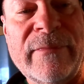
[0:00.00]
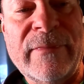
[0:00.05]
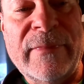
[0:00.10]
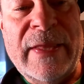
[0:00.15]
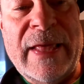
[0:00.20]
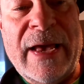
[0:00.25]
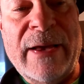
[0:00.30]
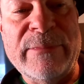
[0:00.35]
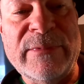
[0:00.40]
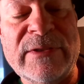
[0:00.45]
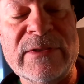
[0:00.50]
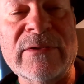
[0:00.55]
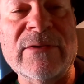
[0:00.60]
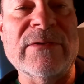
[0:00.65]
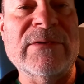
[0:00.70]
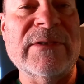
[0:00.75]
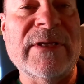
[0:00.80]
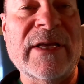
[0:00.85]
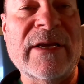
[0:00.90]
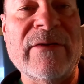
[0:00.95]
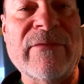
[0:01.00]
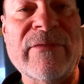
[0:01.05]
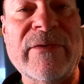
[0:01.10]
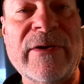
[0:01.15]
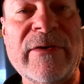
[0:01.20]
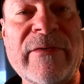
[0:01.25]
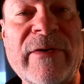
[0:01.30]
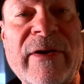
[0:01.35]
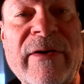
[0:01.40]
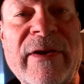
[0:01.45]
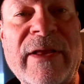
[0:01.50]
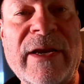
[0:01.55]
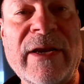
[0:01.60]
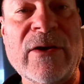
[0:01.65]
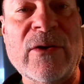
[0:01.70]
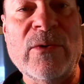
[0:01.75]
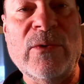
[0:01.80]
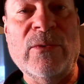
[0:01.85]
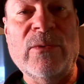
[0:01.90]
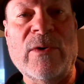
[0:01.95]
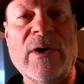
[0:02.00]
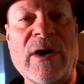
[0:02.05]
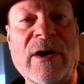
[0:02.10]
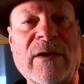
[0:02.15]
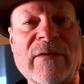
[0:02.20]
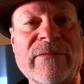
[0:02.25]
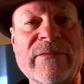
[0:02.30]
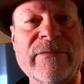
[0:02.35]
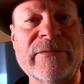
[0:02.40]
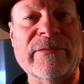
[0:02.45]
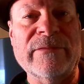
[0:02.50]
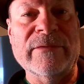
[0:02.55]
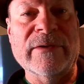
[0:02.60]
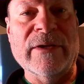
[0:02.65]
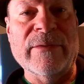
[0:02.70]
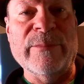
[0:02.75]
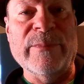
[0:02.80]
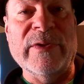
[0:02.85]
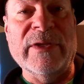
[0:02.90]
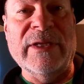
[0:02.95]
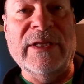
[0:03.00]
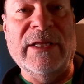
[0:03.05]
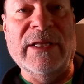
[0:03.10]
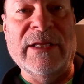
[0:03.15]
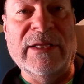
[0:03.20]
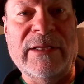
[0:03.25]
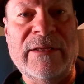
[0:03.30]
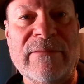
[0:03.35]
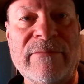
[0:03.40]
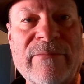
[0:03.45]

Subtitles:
now I'm just gonna set it in the refrigerator, let it cool off completely.